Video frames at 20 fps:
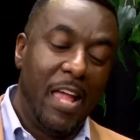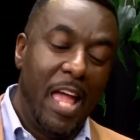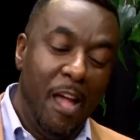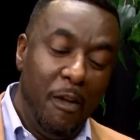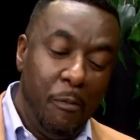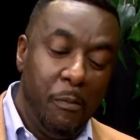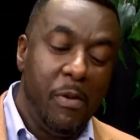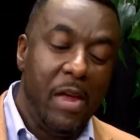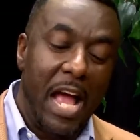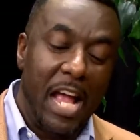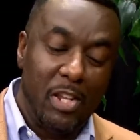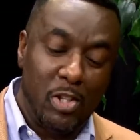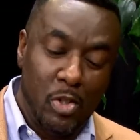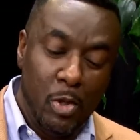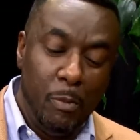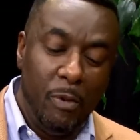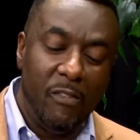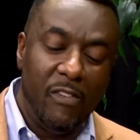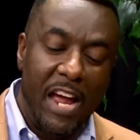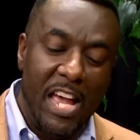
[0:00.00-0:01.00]
FBI
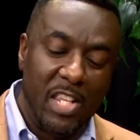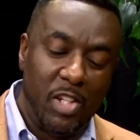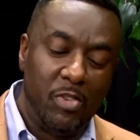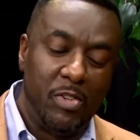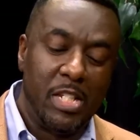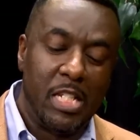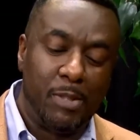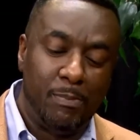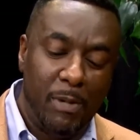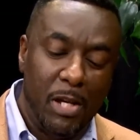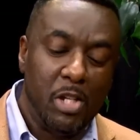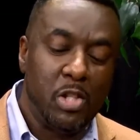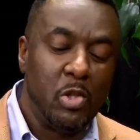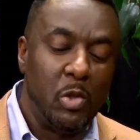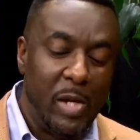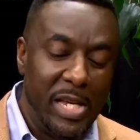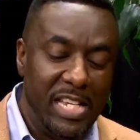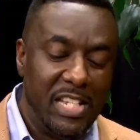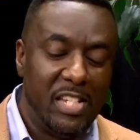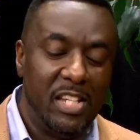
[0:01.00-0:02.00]
Supervisory Special
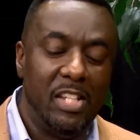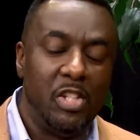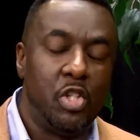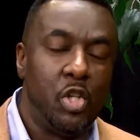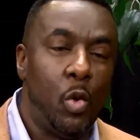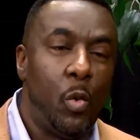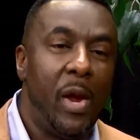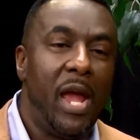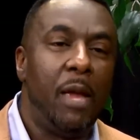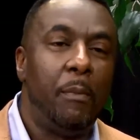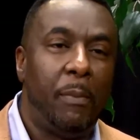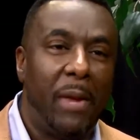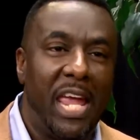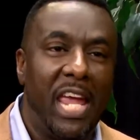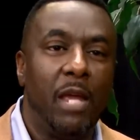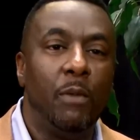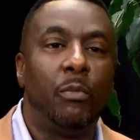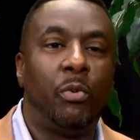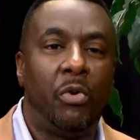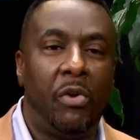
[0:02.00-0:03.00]
Agent Joanne
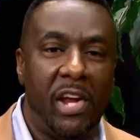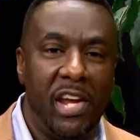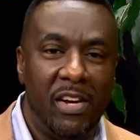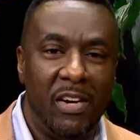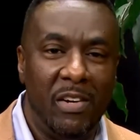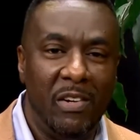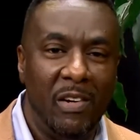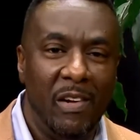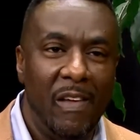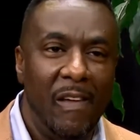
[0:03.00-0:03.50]
Payne Prayer.